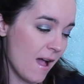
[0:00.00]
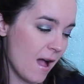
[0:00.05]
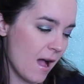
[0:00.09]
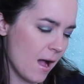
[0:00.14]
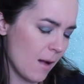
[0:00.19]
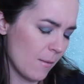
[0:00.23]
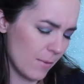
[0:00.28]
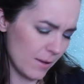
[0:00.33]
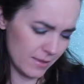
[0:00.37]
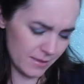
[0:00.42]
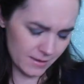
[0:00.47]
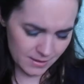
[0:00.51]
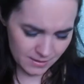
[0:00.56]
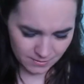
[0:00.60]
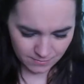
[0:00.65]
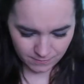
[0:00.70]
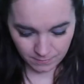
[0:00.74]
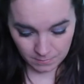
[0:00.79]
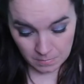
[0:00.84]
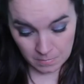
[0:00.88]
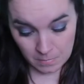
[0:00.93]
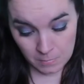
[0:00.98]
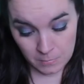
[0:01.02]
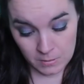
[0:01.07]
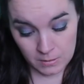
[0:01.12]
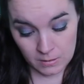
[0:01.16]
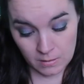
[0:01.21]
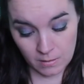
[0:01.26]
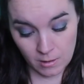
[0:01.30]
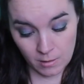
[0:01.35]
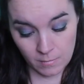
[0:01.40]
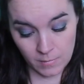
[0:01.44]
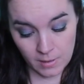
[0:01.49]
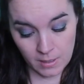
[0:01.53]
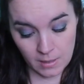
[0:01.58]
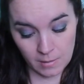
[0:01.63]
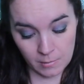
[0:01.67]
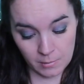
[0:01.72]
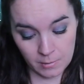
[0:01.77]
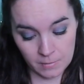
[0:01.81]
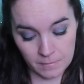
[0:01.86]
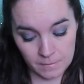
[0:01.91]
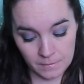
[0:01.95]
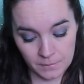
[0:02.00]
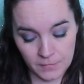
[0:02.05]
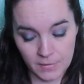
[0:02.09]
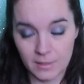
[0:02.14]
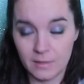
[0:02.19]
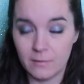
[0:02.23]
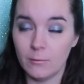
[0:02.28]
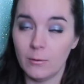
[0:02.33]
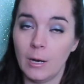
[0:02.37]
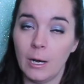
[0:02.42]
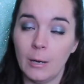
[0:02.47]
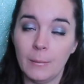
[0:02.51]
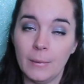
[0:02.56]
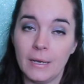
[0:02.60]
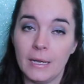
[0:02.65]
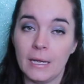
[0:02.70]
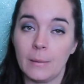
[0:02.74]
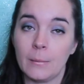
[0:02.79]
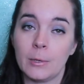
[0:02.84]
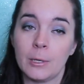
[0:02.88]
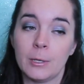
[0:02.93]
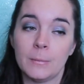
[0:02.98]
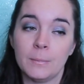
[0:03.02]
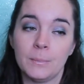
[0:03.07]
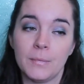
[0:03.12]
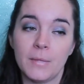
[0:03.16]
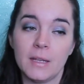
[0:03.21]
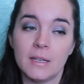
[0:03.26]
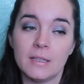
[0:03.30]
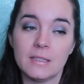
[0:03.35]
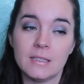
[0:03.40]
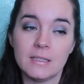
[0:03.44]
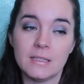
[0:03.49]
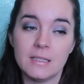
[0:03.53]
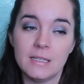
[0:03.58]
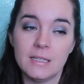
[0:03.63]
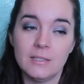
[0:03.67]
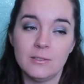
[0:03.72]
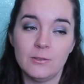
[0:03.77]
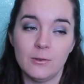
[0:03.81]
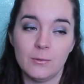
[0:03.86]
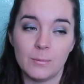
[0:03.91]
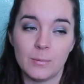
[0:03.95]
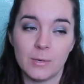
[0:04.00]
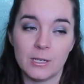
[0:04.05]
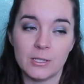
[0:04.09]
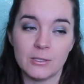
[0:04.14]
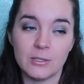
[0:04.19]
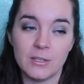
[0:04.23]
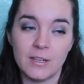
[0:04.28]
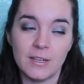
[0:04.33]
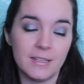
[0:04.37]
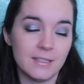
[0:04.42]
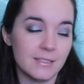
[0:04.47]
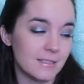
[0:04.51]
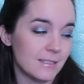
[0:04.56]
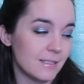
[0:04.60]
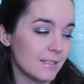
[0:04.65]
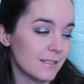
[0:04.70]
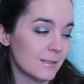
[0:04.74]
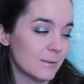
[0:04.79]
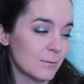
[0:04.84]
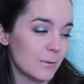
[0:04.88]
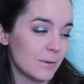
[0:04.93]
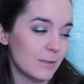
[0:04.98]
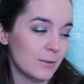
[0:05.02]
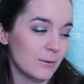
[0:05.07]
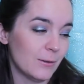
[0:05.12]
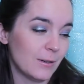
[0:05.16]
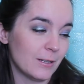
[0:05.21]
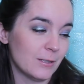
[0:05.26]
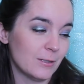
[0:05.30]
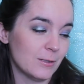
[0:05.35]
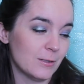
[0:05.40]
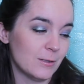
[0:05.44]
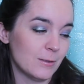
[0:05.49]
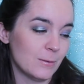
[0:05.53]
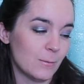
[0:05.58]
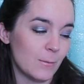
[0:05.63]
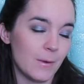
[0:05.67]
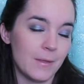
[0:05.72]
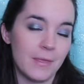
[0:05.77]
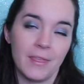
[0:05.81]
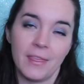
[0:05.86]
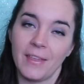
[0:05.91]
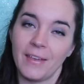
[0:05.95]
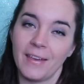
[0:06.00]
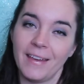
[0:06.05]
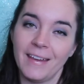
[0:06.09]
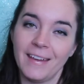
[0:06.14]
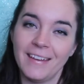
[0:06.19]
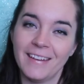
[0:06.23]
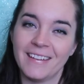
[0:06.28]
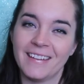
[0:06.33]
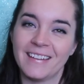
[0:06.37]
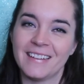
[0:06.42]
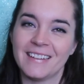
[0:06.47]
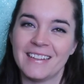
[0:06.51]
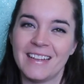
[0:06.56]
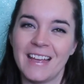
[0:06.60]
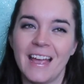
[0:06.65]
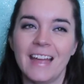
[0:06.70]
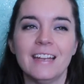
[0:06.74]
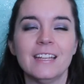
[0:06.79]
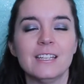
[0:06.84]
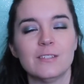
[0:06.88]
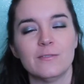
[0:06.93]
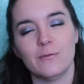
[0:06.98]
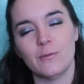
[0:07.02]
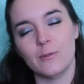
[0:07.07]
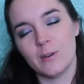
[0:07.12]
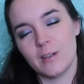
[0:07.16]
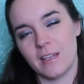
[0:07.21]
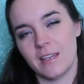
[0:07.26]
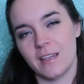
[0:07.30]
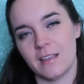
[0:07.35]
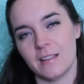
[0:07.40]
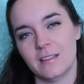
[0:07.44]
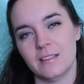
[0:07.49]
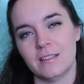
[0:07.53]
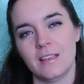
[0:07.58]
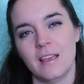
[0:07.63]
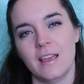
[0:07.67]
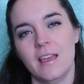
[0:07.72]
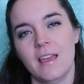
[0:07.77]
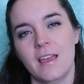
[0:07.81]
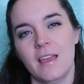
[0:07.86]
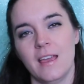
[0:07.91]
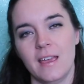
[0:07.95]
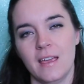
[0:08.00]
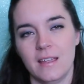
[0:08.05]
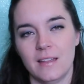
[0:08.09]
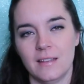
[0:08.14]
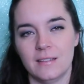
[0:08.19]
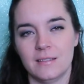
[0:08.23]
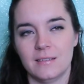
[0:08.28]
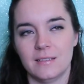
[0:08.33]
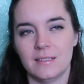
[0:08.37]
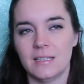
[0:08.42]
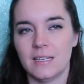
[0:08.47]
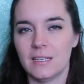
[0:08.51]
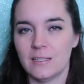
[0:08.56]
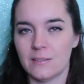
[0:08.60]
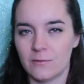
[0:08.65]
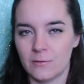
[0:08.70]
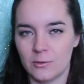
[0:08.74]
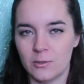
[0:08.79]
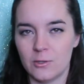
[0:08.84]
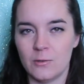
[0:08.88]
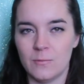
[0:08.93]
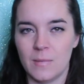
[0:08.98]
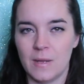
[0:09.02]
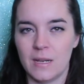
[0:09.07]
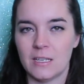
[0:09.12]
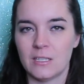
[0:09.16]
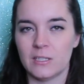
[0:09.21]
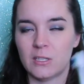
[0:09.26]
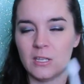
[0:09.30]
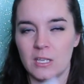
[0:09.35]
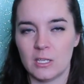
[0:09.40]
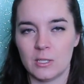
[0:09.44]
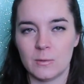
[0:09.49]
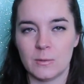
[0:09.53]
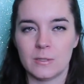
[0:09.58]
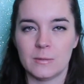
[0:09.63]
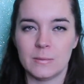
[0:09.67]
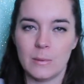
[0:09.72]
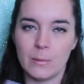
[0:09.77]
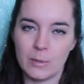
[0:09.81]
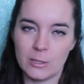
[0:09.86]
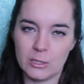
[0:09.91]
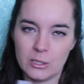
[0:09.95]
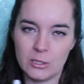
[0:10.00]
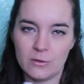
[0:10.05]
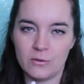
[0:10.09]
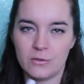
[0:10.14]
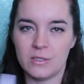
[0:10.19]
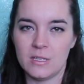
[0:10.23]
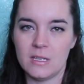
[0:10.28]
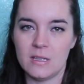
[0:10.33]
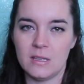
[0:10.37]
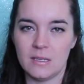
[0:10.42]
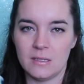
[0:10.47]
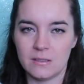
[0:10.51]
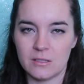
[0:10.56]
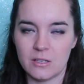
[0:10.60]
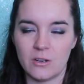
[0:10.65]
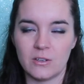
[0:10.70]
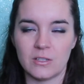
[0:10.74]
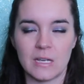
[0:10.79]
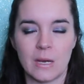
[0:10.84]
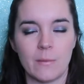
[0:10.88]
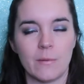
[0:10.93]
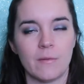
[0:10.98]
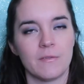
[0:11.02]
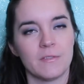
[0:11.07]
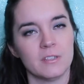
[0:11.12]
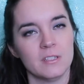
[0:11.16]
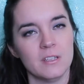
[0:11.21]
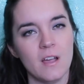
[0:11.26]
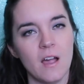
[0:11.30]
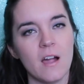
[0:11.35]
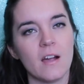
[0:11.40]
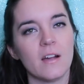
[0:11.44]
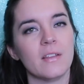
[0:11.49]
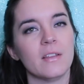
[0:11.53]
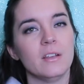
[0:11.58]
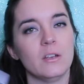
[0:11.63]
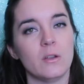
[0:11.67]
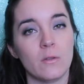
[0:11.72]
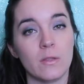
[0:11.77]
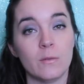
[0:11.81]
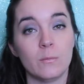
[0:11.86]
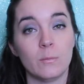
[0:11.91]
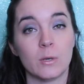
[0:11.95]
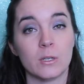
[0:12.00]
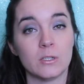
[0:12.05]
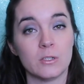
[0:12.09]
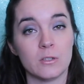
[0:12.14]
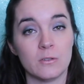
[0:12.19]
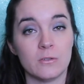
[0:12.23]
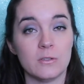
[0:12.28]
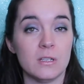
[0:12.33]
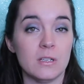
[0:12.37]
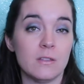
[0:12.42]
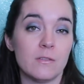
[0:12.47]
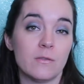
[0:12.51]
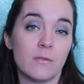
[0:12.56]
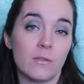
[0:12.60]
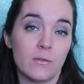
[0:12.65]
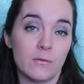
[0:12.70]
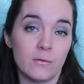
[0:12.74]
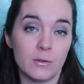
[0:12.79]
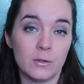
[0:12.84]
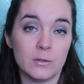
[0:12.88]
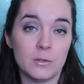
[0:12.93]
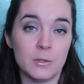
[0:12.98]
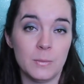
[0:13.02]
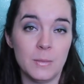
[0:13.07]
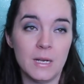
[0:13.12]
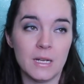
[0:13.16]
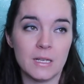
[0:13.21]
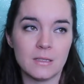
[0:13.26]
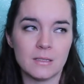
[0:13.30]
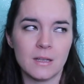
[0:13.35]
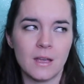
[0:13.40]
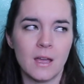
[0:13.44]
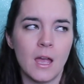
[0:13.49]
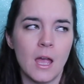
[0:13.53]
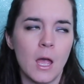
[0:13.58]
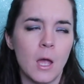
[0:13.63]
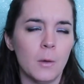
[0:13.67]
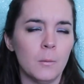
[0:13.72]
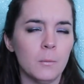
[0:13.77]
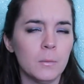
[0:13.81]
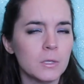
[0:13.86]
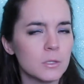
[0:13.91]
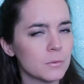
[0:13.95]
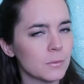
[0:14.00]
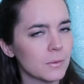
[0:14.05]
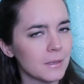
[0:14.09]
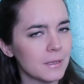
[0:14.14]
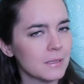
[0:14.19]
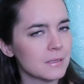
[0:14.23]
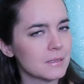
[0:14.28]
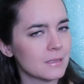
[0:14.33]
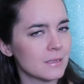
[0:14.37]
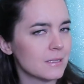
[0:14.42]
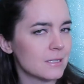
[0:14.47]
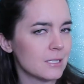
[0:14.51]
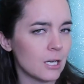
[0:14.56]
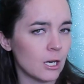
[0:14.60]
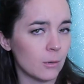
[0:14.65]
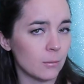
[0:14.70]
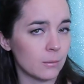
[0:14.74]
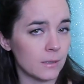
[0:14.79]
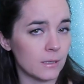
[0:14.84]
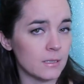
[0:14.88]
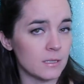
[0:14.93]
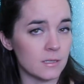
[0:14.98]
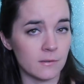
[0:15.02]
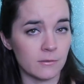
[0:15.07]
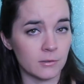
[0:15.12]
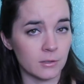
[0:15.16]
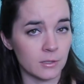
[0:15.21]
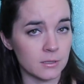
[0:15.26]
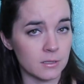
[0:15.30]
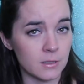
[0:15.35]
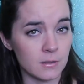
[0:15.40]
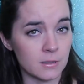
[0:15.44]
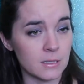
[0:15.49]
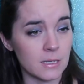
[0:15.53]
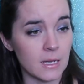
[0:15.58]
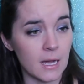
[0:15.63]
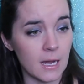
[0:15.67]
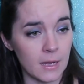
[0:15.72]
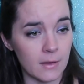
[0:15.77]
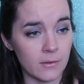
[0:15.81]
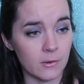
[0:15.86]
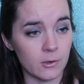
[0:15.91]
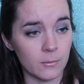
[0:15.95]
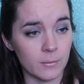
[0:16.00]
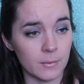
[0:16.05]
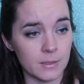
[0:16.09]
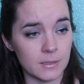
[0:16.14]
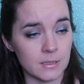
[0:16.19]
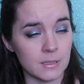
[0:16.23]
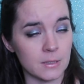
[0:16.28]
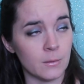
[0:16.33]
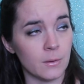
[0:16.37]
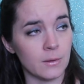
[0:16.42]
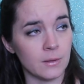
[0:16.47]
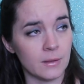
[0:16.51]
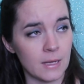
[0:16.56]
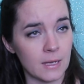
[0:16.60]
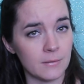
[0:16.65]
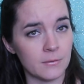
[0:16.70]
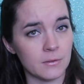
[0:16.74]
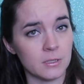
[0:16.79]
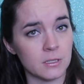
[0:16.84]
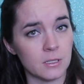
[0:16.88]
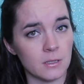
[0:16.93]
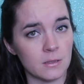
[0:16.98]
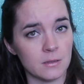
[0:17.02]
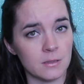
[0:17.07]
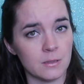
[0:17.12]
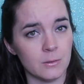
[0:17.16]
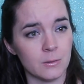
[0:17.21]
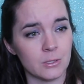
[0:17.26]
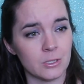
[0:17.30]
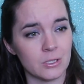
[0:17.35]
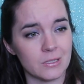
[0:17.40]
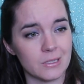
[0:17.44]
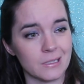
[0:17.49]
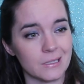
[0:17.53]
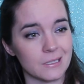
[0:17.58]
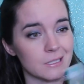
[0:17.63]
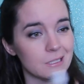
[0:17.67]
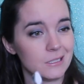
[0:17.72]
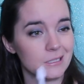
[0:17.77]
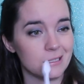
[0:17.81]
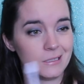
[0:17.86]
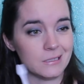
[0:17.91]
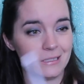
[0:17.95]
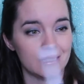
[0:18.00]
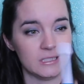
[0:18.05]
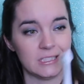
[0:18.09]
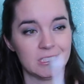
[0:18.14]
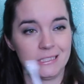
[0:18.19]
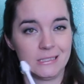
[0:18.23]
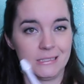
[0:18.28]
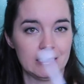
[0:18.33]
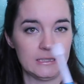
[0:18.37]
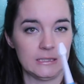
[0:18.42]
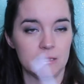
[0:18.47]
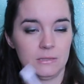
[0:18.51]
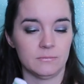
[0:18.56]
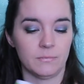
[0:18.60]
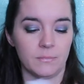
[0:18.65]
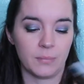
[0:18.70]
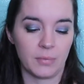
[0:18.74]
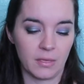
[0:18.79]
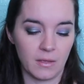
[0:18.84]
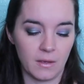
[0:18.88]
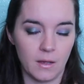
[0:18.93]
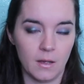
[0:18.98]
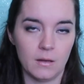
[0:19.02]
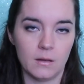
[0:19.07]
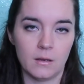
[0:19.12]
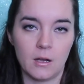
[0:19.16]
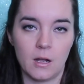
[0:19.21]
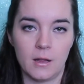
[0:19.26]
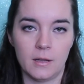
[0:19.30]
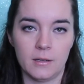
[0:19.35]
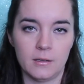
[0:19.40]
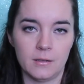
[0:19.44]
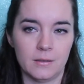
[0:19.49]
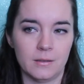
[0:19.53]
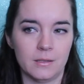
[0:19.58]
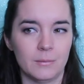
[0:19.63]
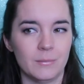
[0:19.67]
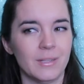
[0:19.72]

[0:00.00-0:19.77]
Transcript: I think it's from, what is it, Arm & Hammer? It's for Arm & Hammer, and it's a singing toothbrush, and it sings One Direction's One Thing, and it's for kids. It sings for 2 minutes, so they're supposed to be brushing their teeth the entire time of the song, and they know they've brushed their teeth for the full 2 minutes, which really isn't a terrible idea for adults either, because I know a lot of adults who are just like, and call it good.